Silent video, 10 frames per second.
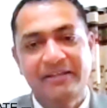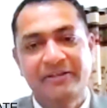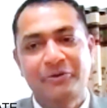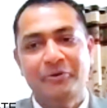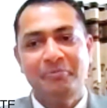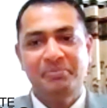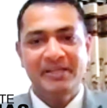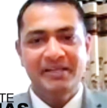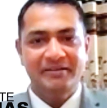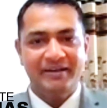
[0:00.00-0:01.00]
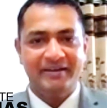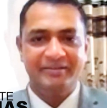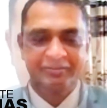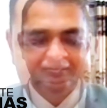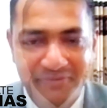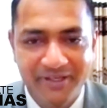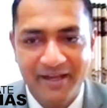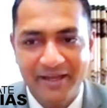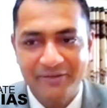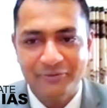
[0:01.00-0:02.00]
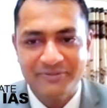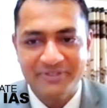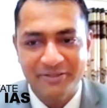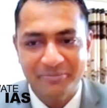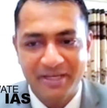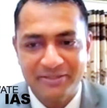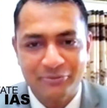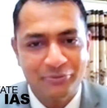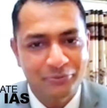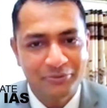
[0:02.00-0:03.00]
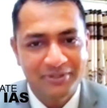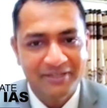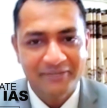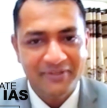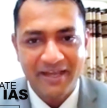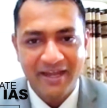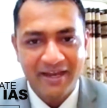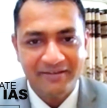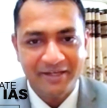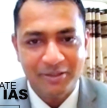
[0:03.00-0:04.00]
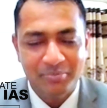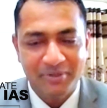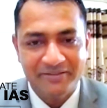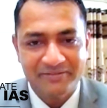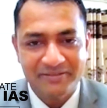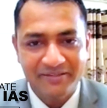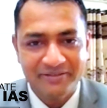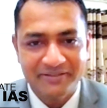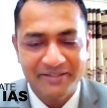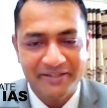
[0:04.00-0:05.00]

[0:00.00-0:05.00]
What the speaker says: grew up playing cricket. When I was in my school, we had great players like Sachin